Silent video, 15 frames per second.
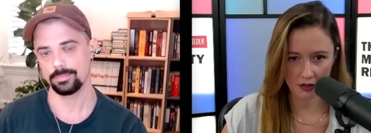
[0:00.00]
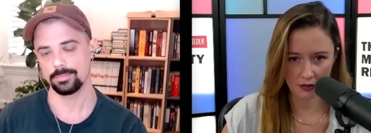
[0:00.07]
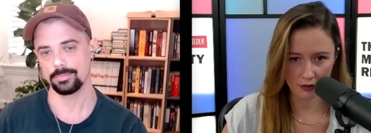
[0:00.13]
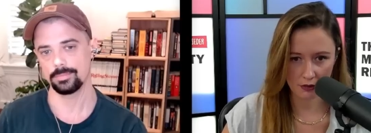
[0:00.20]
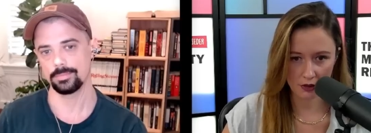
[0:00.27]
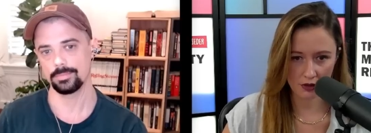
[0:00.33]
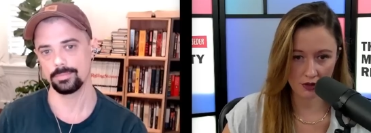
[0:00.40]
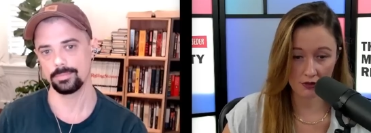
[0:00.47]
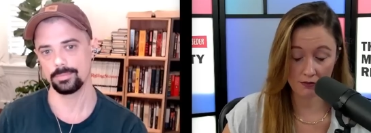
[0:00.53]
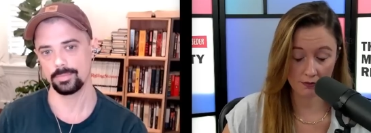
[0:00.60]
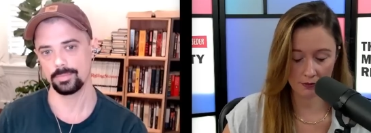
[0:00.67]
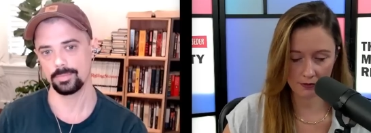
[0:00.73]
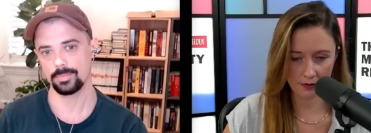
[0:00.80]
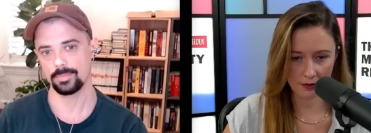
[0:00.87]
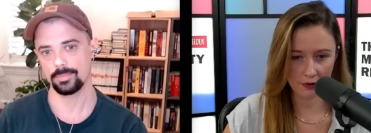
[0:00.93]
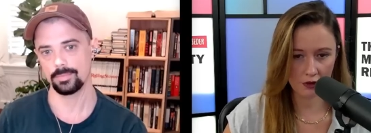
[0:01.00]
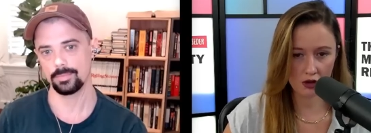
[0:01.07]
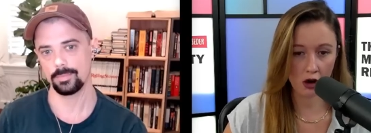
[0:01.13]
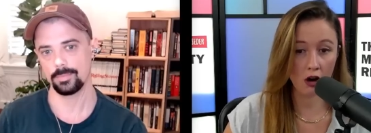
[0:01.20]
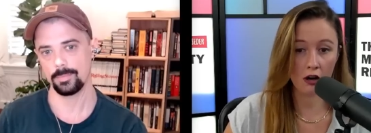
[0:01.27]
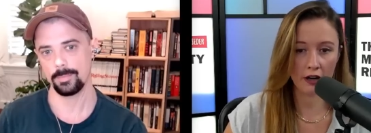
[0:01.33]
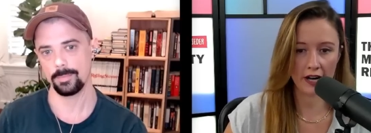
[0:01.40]
Speaker 1: just
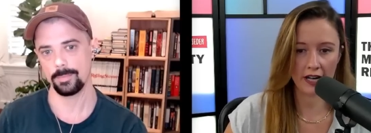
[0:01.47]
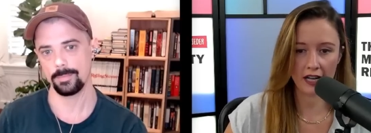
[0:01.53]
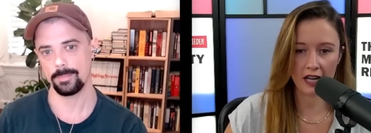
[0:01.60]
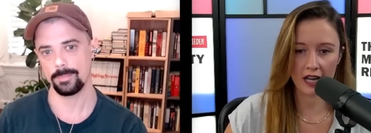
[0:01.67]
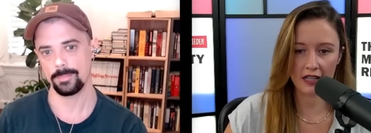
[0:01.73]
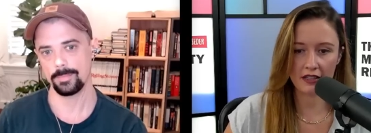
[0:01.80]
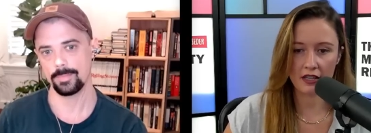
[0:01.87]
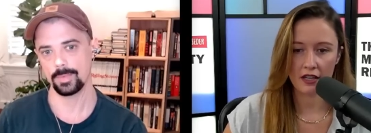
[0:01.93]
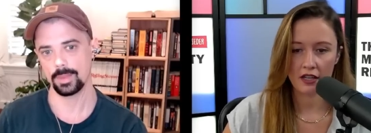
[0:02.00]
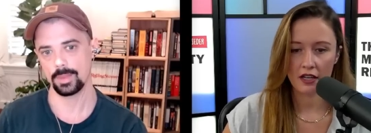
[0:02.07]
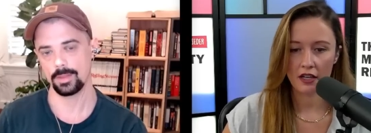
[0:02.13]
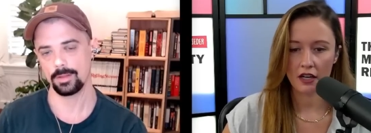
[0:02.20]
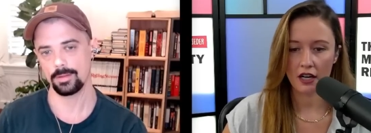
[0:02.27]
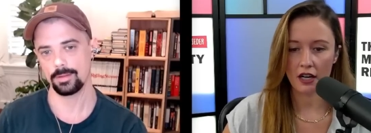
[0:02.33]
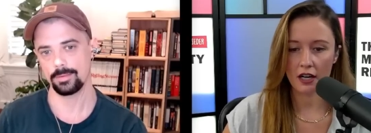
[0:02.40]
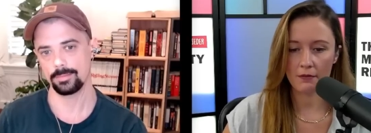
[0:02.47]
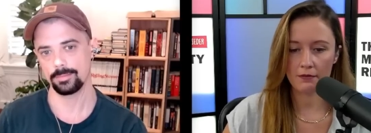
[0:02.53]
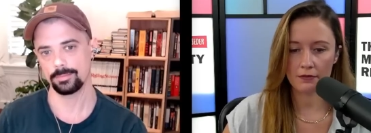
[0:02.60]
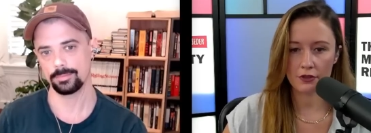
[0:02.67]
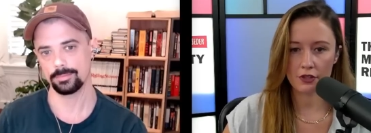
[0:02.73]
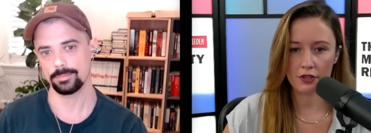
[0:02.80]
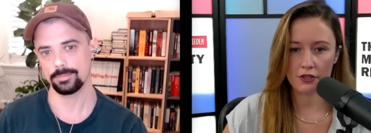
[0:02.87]
jarring. And
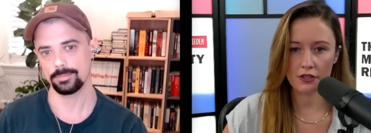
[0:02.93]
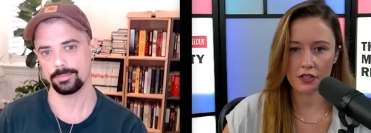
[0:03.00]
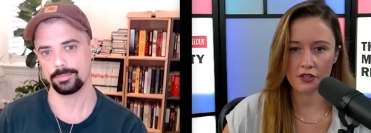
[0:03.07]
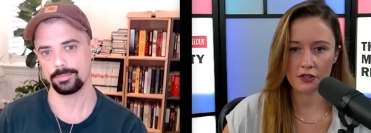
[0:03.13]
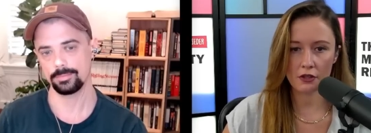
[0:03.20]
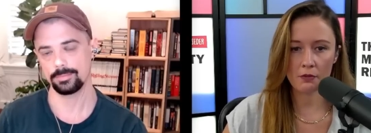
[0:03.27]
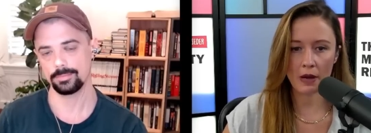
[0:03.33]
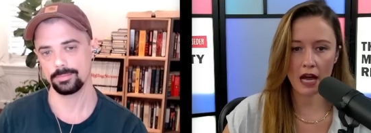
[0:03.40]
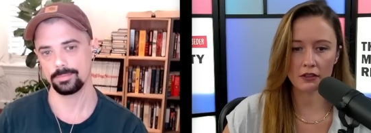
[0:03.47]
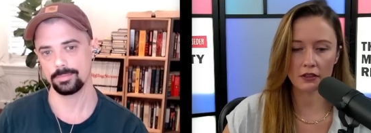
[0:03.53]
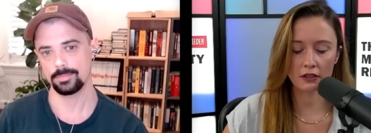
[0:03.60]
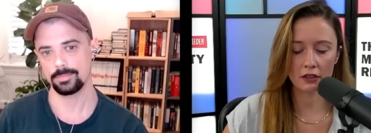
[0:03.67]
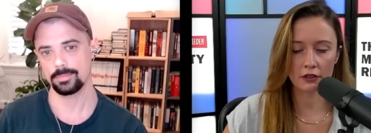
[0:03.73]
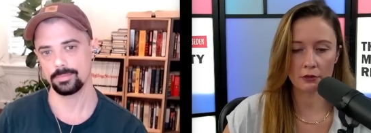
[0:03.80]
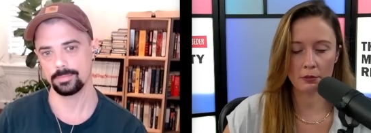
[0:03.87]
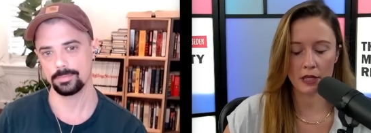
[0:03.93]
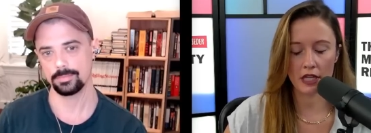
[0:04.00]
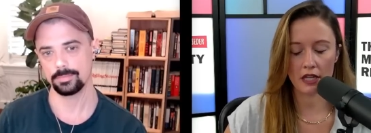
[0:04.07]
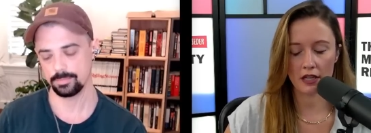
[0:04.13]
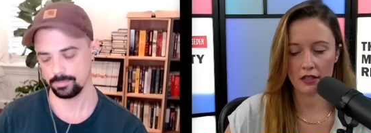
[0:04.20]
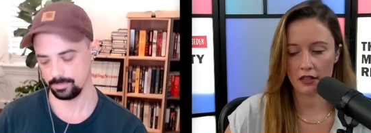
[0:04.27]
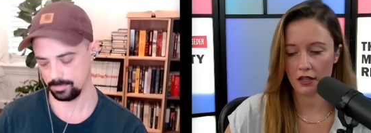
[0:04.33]
to zoom out a little
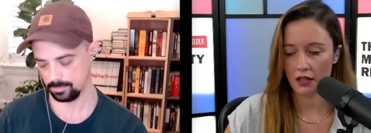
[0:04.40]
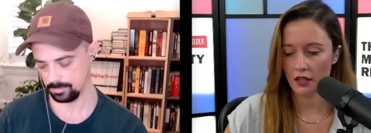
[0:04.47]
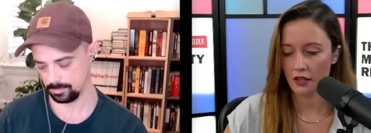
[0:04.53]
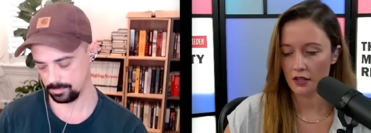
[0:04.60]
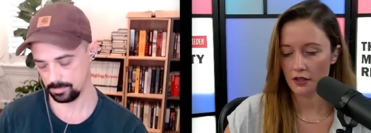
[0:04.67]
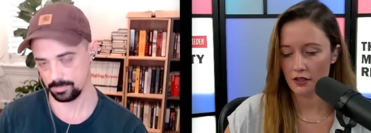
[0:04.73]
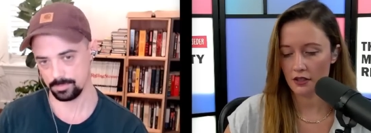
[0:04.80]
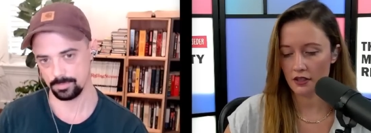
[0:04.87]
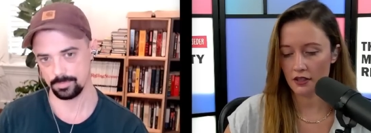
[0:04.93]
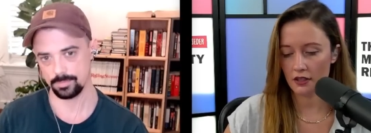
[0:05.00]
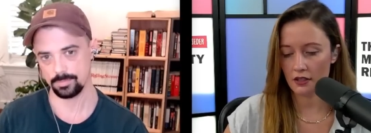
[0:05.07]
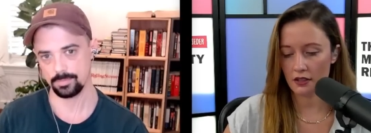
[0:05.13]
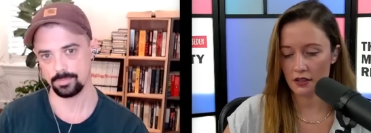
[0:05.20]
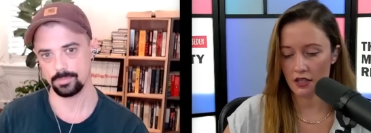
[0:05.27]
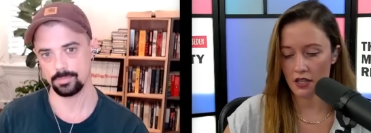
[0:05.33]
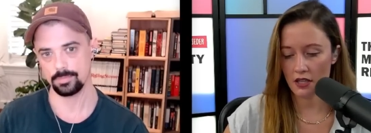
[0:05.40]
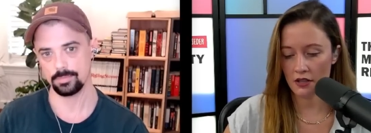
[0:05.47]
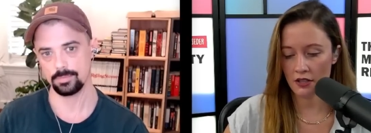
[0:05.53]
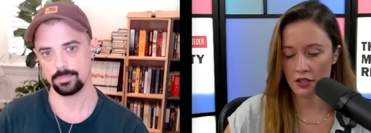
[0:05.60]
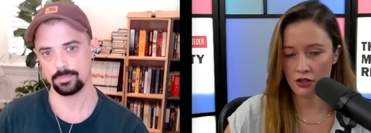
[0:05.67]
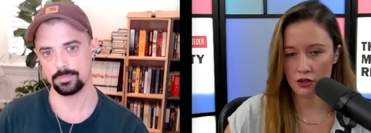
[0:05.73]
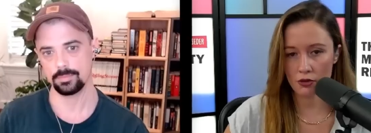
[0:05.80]
bit, the
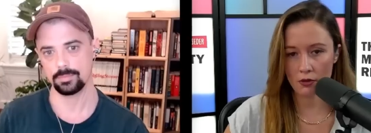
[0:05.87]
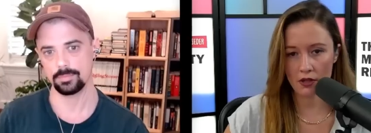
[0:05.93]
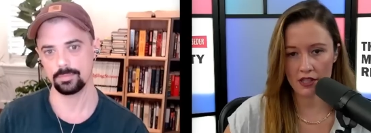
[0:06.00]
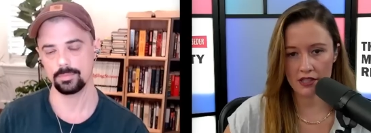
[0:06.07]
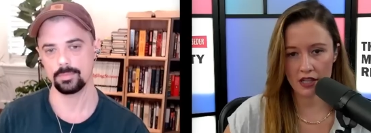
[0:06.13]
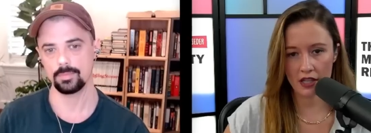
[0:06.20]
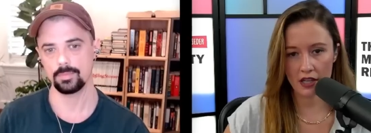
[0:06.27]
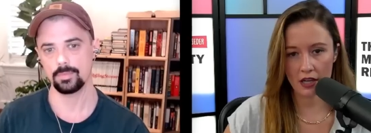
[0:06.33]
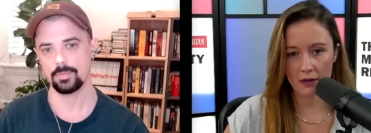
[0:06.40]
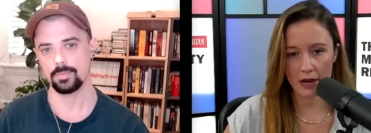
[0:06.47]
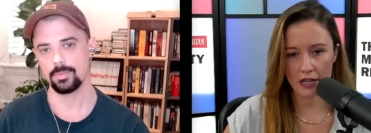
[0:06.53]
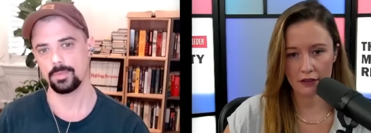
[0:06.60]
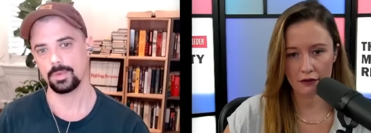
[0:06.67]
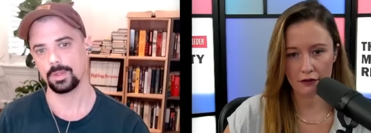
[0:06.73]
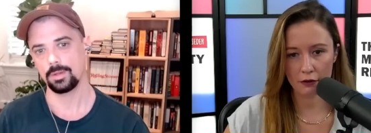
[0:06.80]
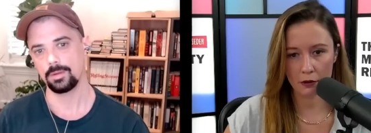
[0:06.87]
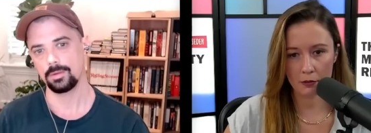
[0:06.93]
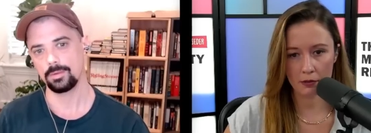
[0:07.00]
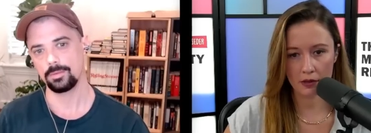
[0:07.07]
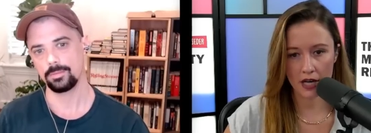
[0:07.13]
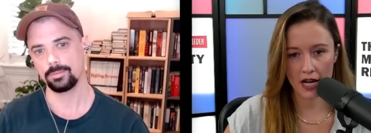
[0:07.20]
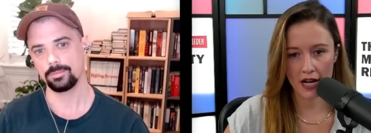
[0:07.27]
stories that come out of Fort
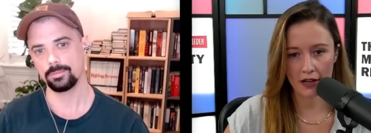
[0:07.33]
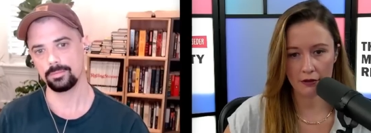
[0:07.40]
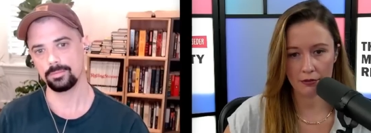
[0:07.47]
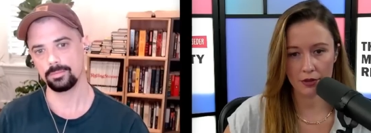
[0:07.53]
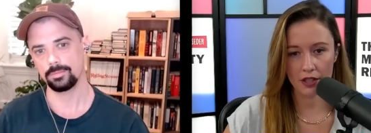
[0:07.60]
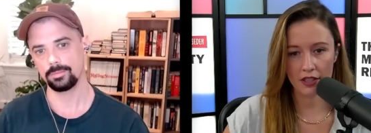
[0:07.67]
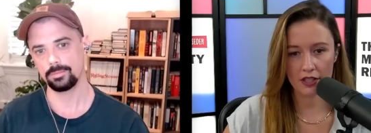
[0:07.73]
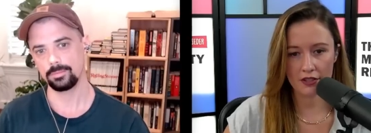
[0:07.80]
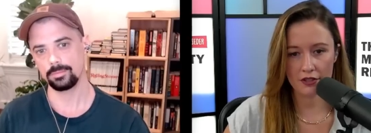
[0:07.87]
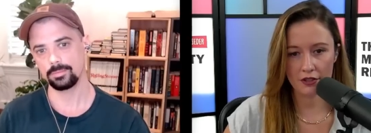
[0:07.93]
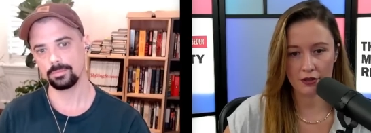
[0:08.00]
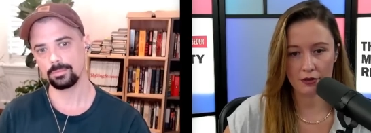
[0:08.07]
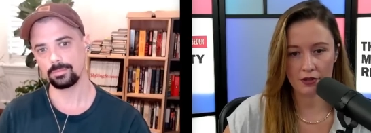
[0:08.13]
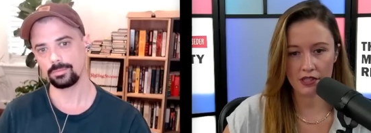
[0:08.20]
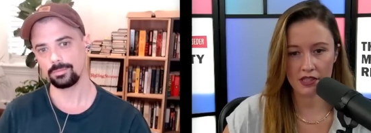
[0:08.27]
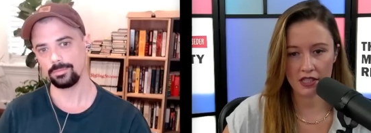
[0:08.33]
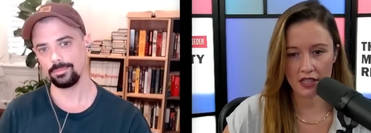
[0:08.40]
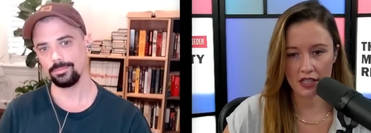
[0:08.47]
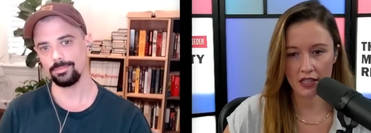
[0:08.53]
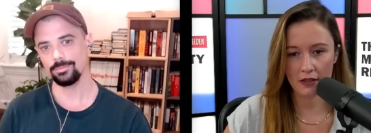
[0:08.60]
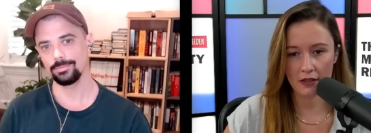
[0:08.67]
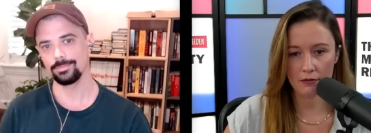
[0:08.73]
Bragg really do
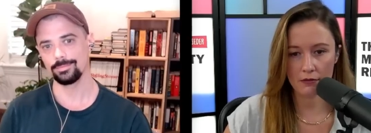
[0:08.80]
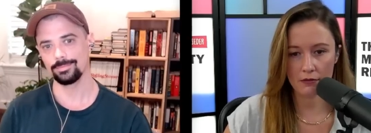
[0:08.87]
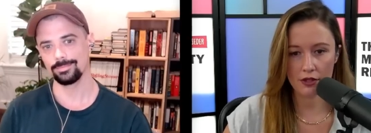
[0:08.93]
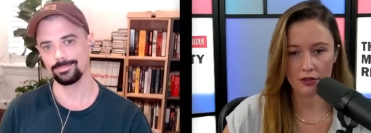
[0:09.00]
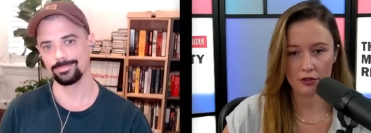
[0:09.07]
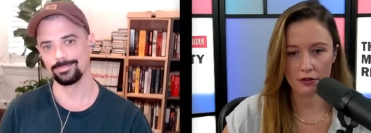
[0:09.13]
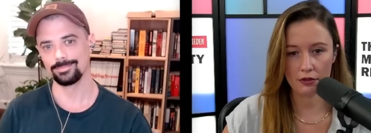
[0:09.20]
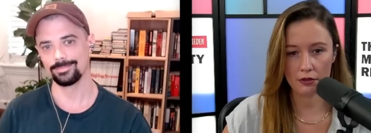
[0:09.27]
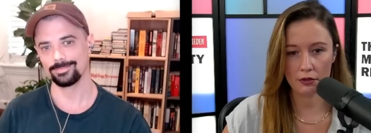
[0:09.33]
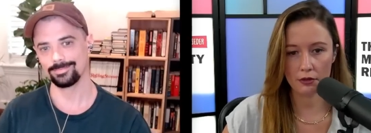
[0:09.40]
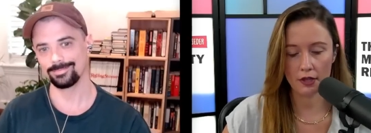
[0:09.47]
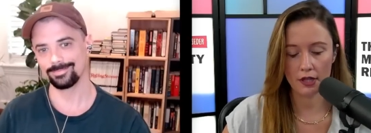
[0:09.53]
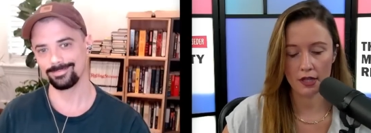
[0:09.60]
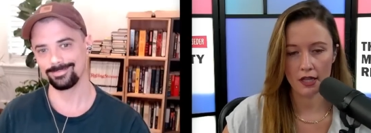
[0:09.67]
seem to